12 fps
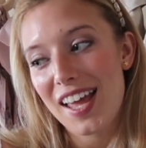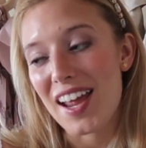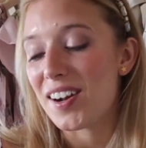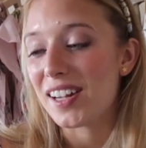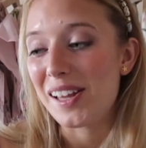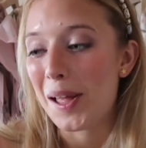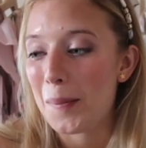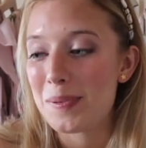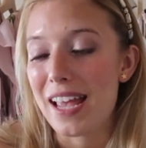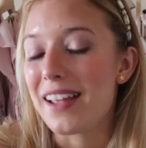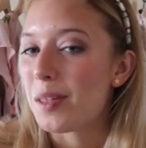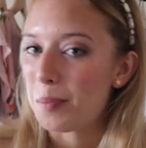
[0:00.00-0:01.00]
hair
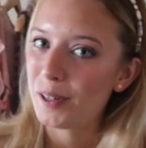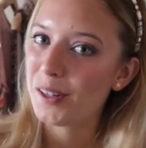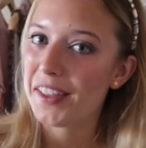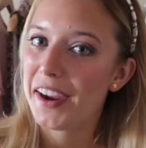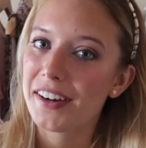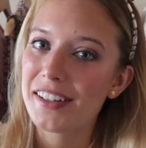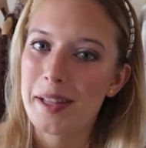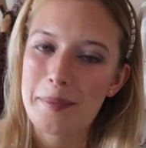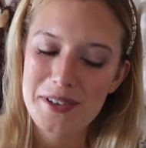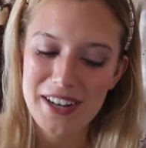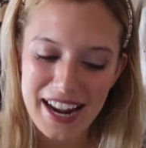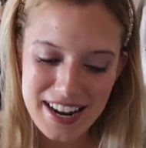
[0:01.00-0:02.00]
clips, like the pearl hair
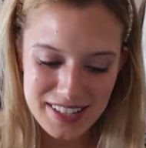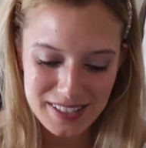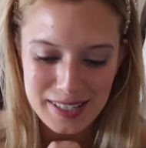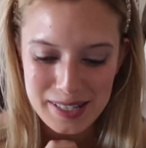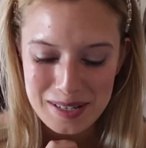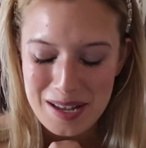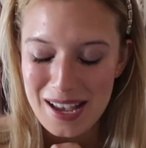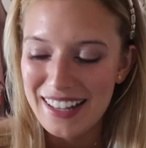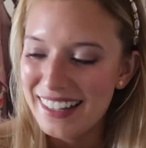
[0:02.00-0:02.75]
clip trends just